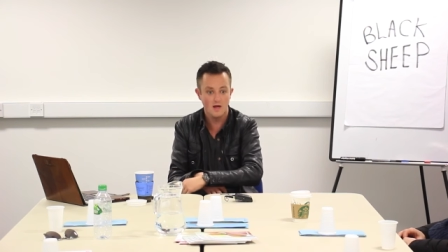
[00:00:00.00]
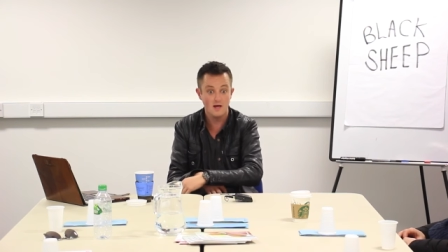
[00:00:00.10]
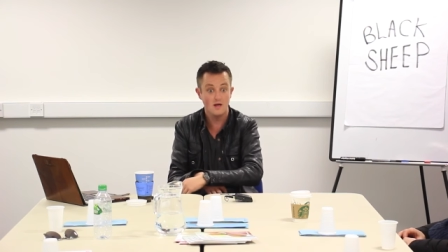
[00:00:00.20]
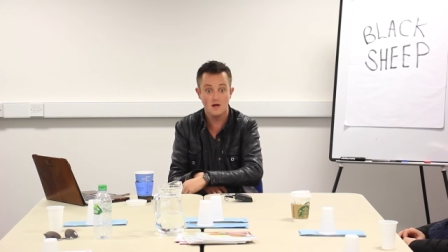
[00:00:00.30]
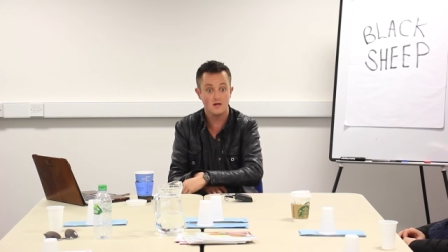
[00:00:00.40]
Yeah,
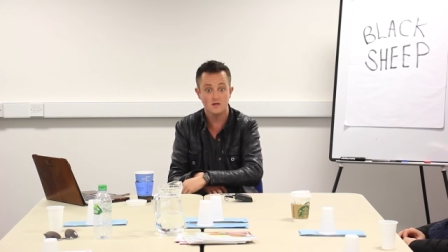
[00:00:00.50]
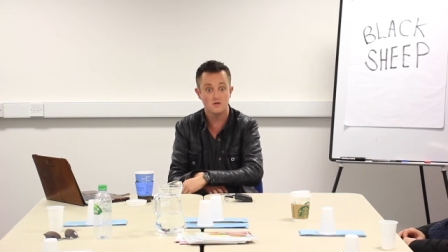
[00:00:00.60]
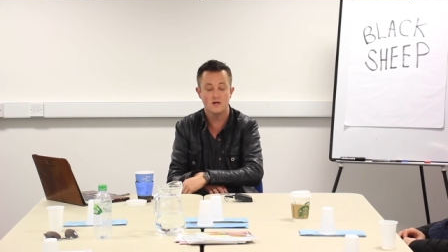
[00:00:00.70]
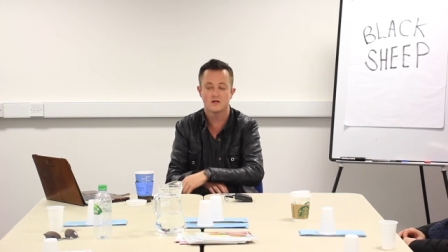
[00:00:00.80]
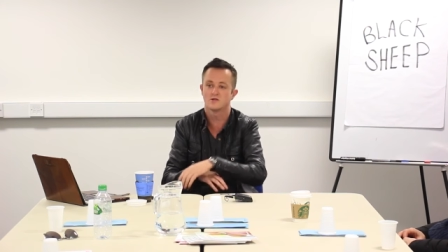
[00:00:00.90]
yeah, yeah, I can
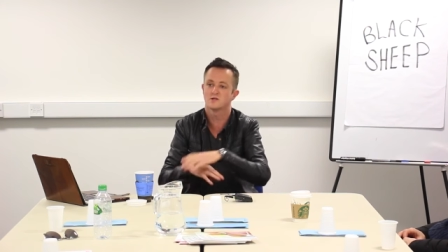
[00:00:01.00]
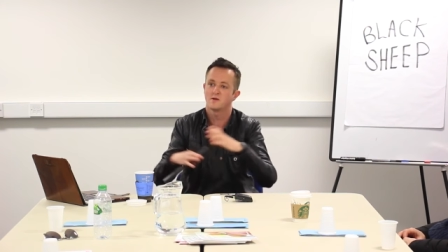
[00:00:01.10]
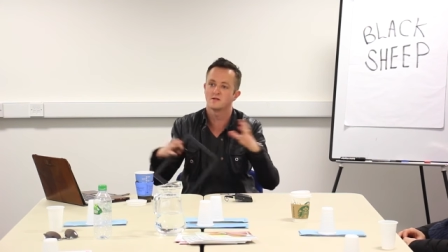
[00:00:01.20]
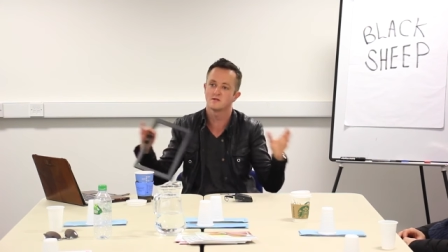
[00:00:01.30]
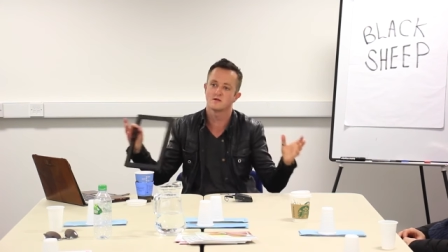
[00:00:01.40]
do that. And she
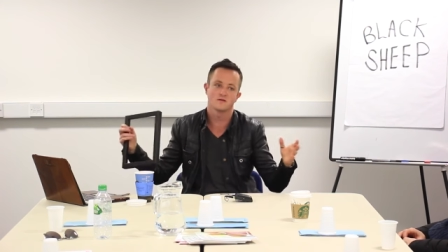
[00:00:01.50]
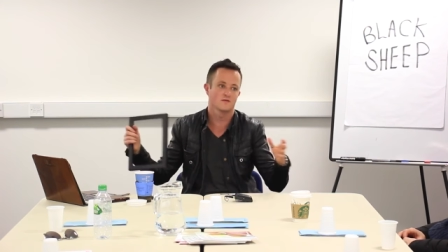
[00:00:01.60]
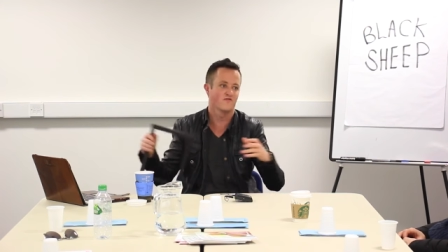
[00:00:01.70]
spends like